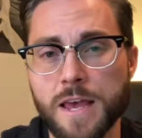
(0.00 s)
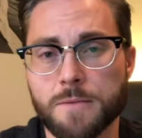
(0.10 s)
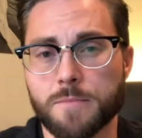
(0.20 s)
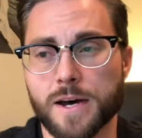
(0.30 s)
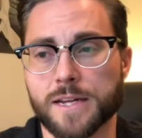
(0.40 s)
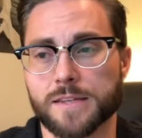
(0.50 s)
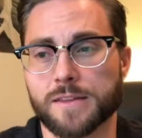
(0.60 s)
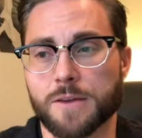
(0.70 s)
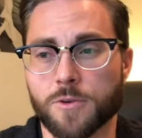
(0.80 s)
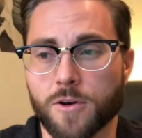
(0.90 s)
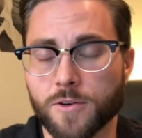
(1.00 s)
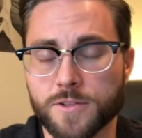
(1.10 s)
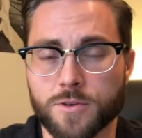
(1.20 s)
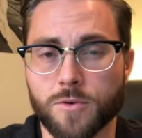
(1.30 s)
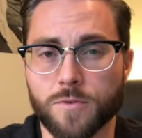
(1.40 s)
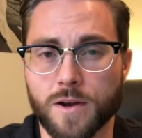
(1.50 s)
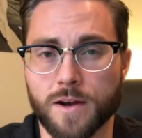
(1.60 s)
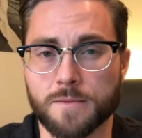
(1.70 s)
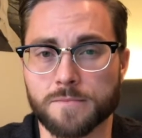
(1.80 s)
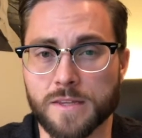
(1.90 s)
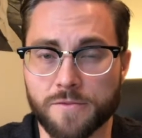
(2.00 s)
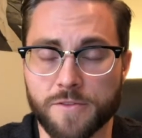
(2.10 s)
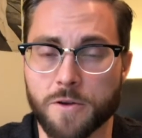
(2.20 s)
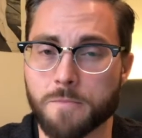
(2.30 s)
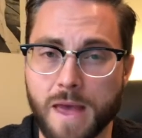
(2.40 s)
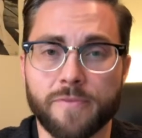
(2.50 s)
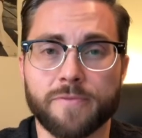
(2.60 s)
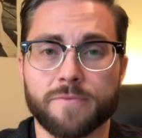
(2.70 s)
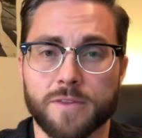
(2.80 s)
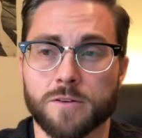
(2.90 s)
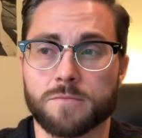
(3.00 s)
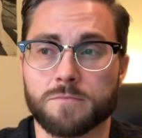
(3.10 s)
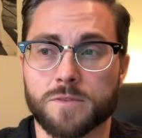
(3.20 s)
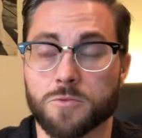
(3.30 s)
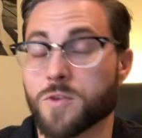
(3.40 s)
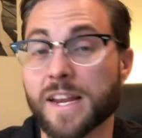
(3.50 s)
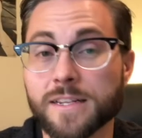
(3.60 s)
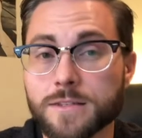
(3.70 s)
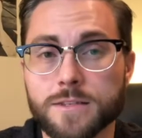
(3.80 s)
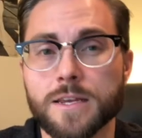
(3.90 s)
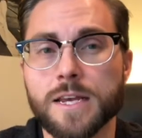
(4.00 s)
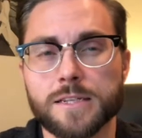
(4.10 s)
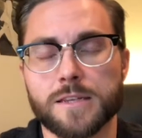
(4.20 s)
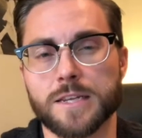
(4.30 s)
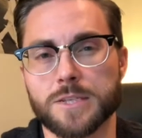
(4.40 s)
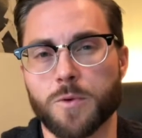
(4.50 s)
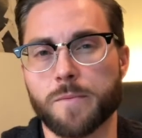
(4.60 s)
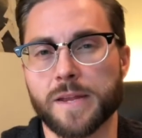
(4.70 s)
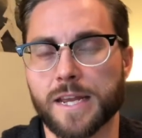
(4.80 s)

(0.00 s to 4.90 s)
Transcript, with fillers: but they would also um, give their men the, the rights to these women